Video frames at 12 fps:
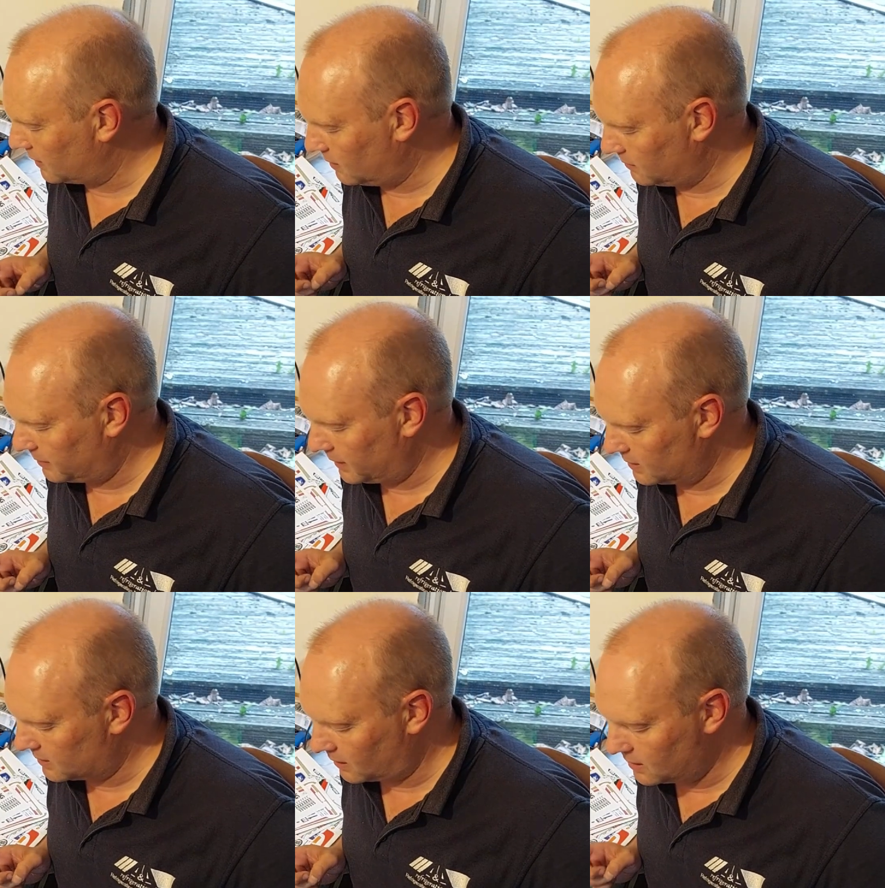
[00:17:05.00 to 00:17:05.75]
art
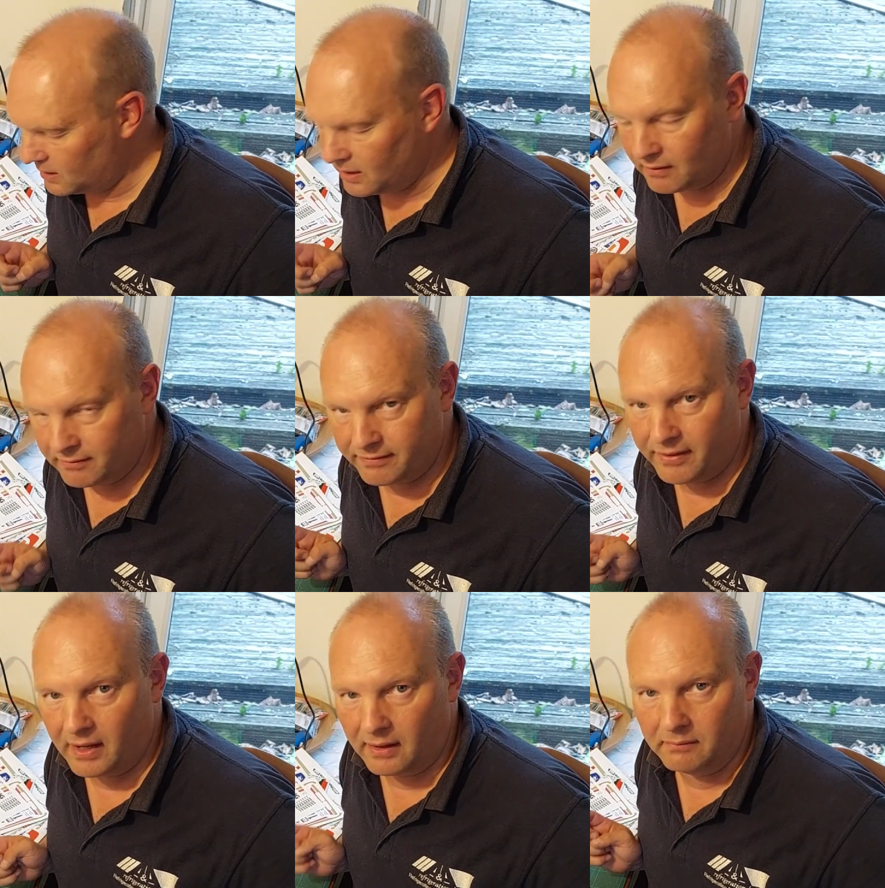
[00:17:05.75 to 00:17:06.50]
because I love
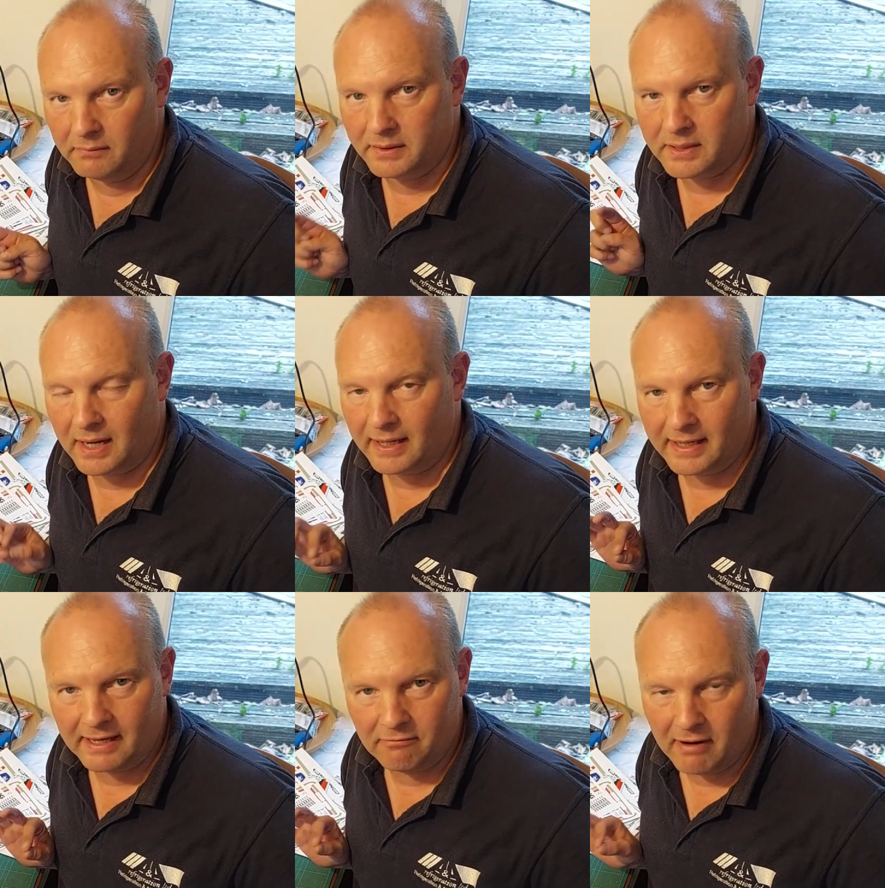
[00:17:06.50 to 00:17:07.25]
that
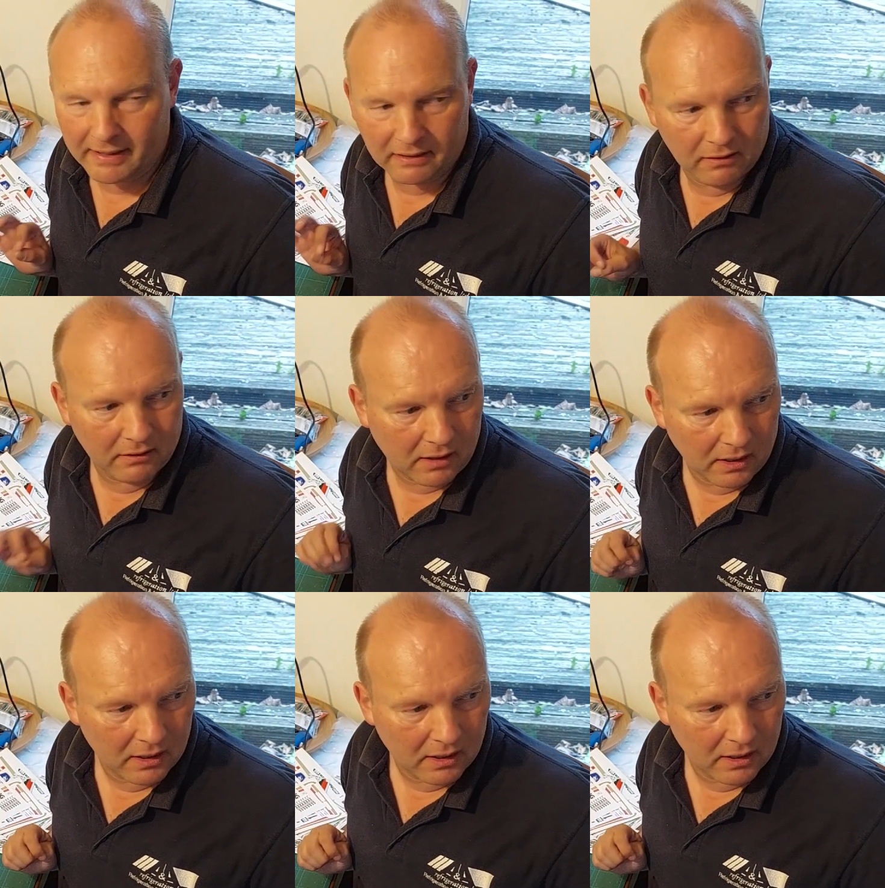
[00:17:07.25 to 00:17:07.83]
metallic-y red look,